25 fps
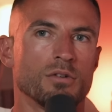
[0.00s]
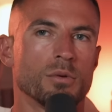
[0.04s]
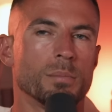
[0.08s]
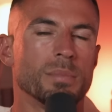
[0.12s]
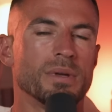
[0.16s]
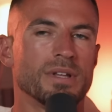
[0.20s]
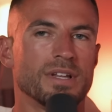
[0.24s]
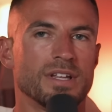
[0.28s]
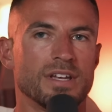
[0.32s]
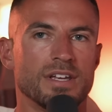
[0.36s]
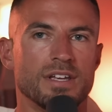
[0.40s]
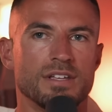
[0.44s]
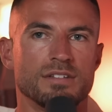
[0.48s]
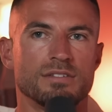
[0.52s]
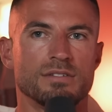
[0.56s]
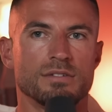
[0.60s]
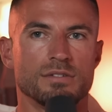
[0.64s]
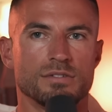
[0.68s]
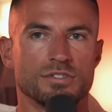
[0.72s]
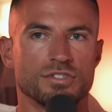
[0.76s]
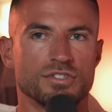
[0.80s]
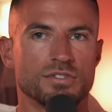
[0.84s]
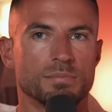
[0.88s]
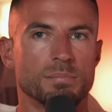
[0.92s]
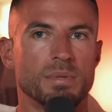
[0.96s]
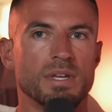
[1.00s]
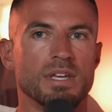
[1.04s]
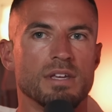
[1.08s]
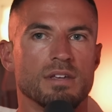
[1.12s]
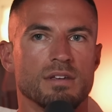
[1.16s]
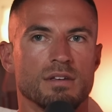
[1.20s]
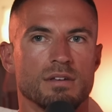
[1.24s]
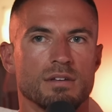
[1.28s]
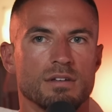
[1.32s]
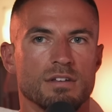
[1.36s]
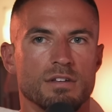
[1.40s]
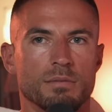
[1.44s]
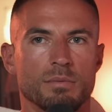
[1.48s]
ability to
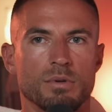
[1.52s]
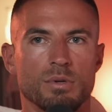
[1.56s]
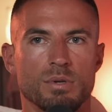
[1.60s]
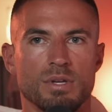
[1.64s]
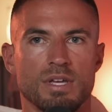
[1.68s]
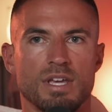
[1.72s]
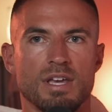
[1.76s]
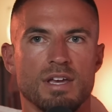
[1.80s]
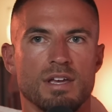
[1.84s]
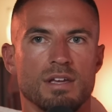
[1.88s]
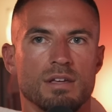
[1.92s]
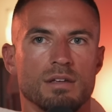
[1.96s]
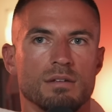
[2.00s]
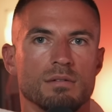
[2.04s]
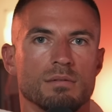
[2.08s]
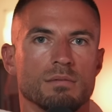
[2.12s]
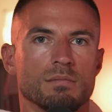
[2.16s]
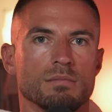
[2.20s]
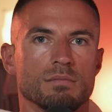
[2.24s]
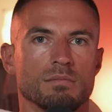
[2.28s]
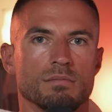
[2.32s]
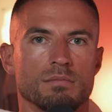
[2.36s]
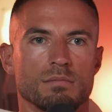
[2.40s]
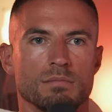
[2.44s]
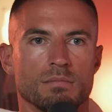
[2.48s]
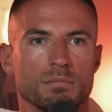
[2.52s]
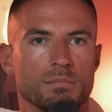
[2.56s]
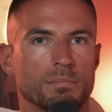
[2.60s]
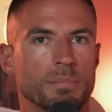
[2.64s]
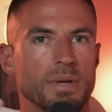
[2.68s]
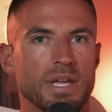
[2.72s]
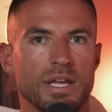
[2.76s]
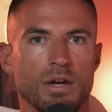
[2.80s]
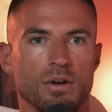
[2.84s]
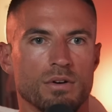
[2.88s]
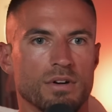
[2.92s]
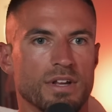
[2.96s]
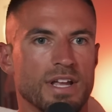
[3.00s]
speak, communicate,
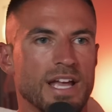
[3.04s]
be on